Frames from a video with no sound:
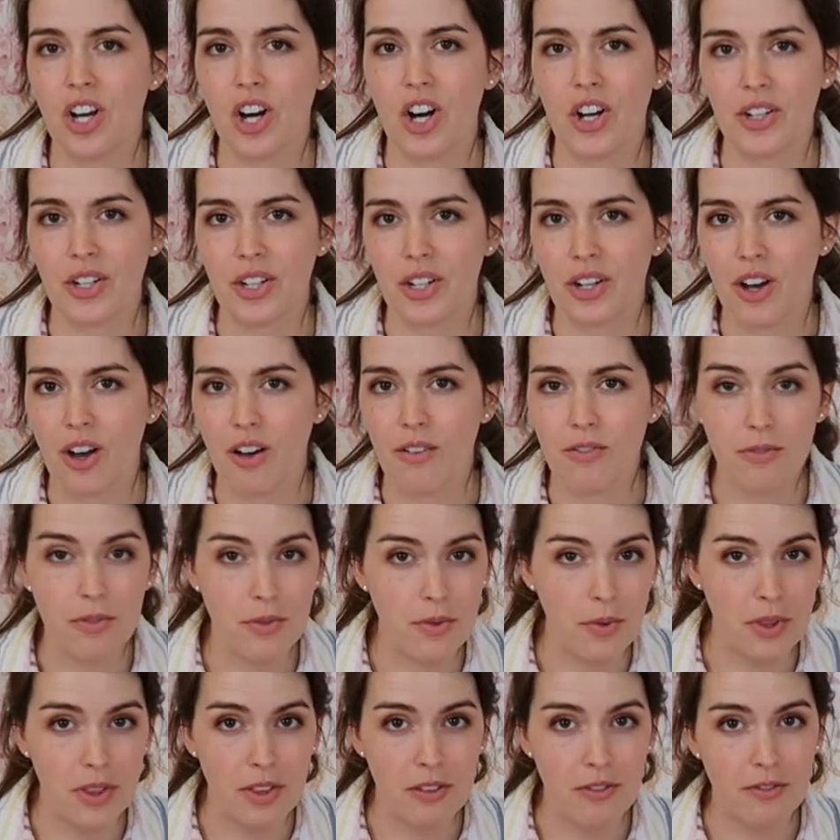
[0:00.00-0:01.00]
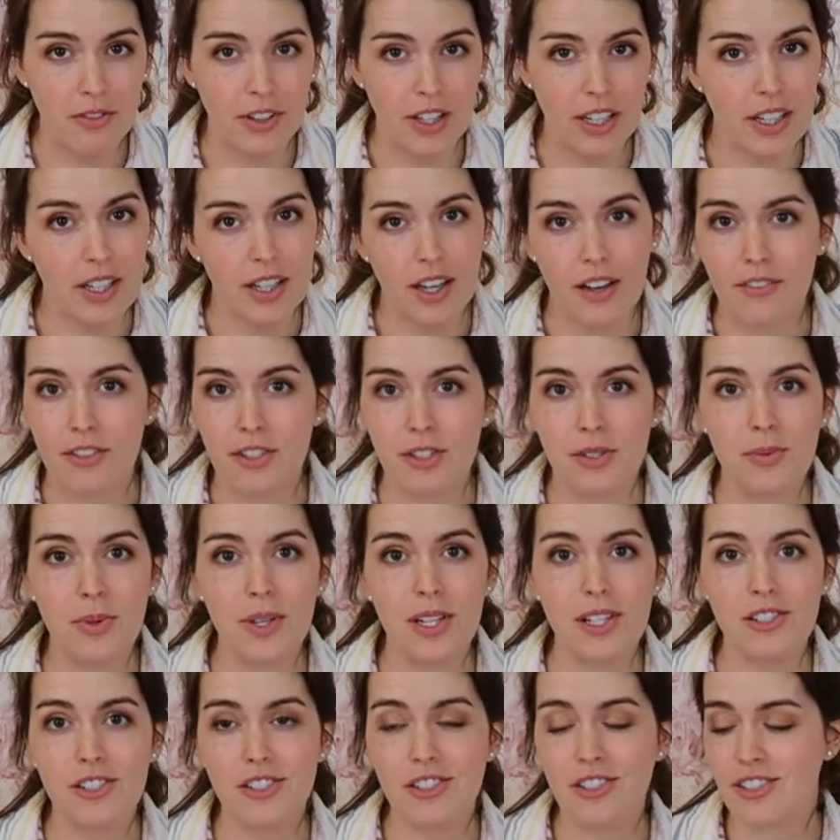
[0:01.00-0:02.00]
on and off with the flick of a
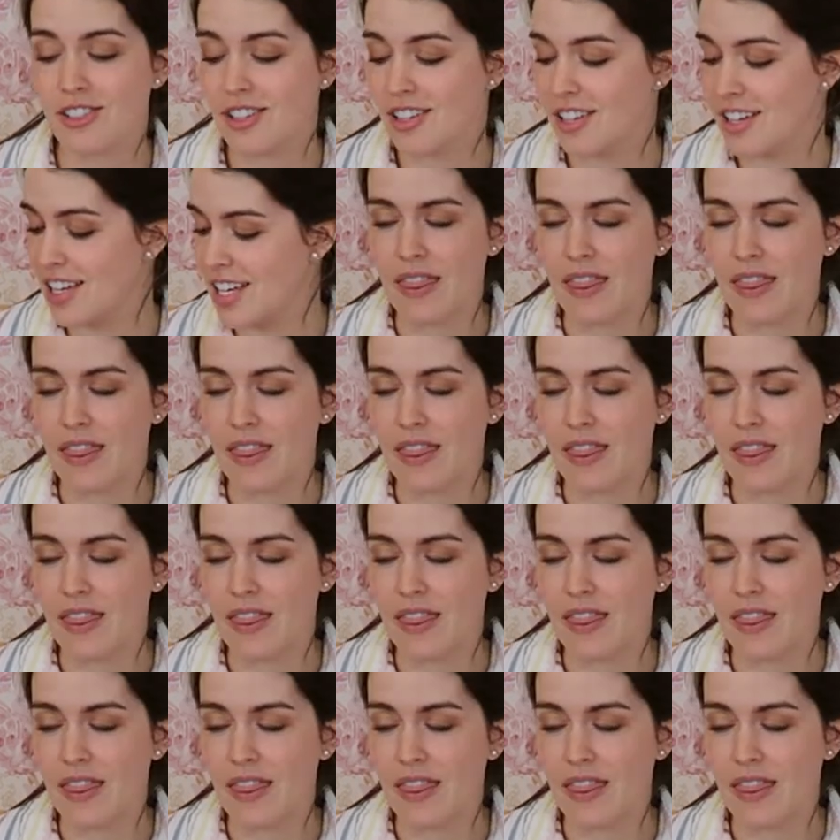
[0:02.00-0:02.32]
switch.